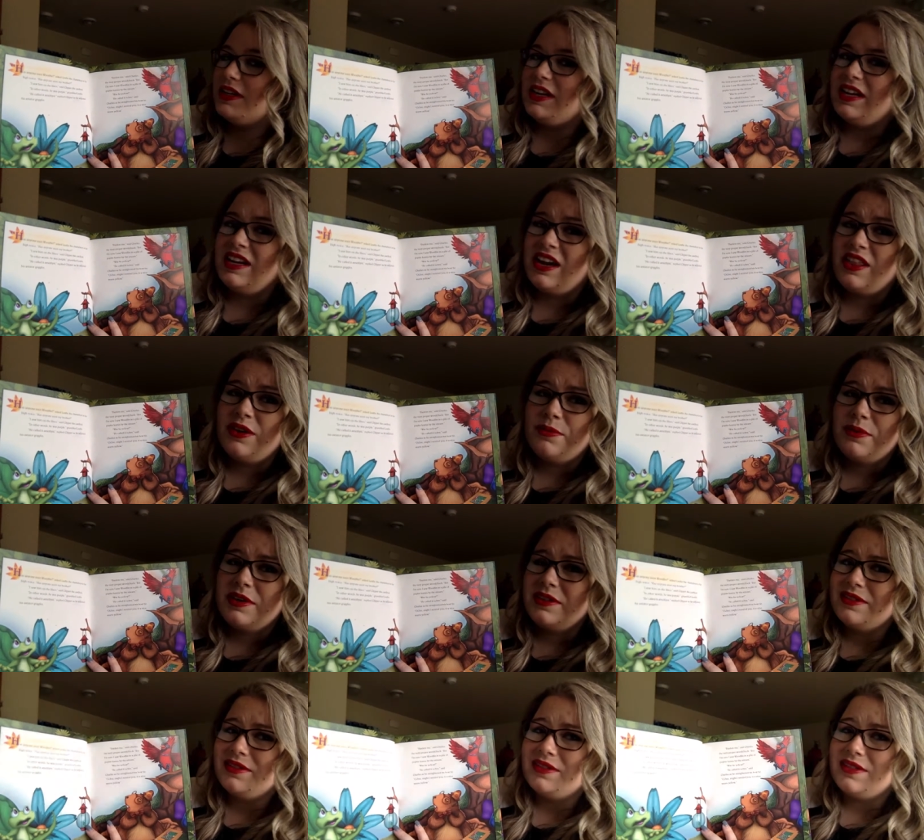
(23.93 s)
In other
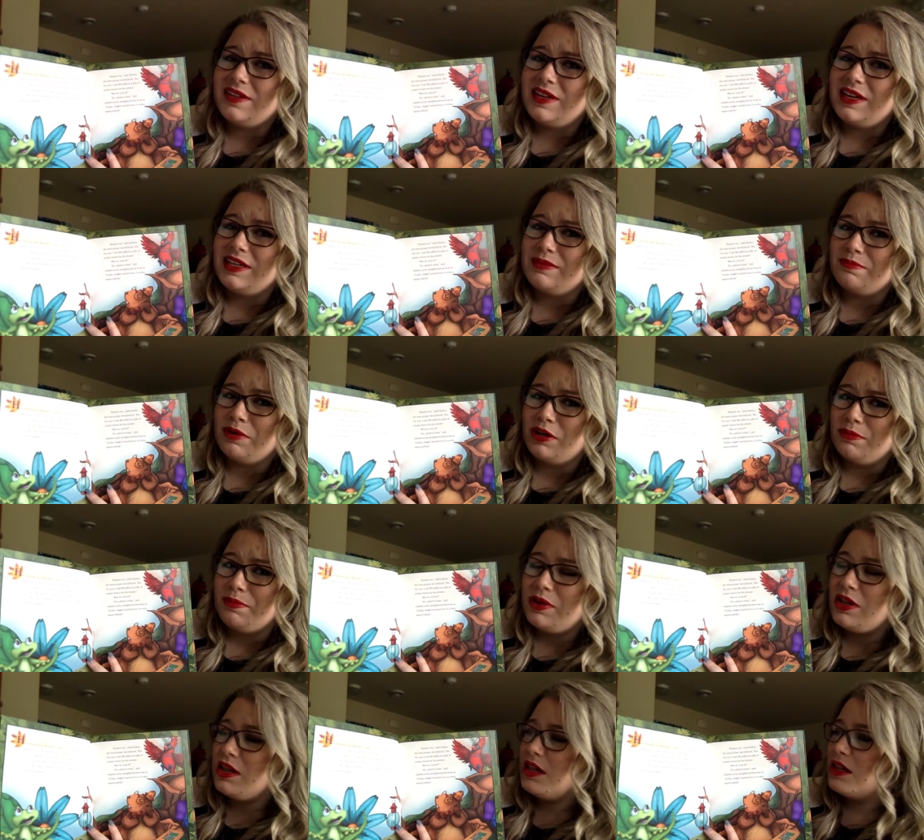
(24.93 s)
words, he's
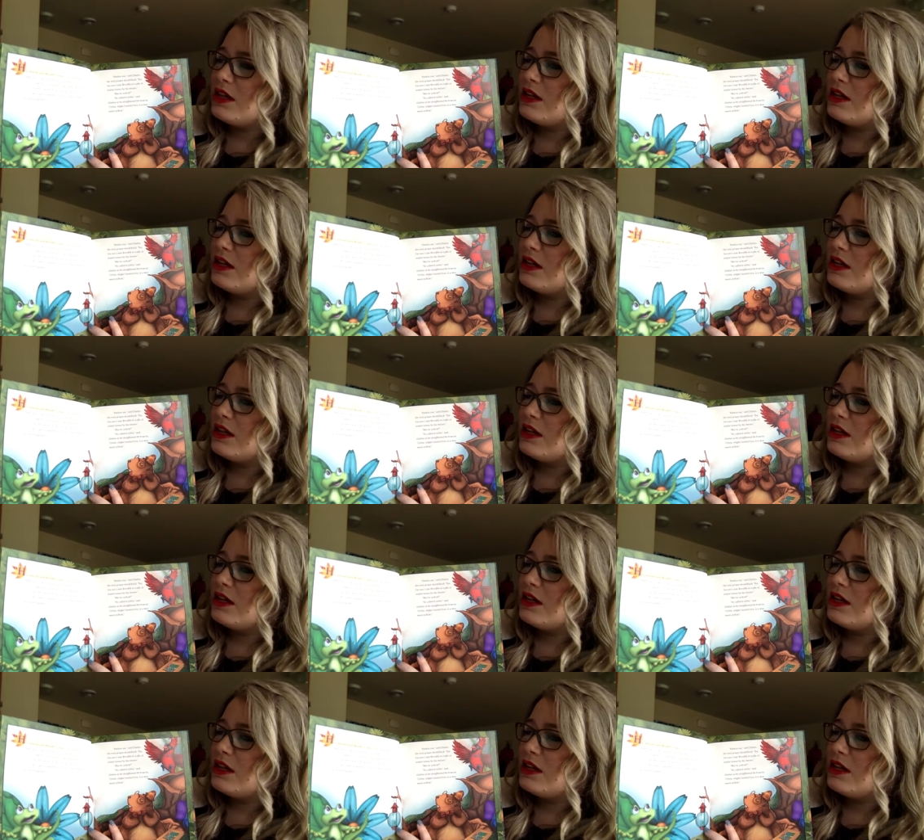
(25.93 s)
purple?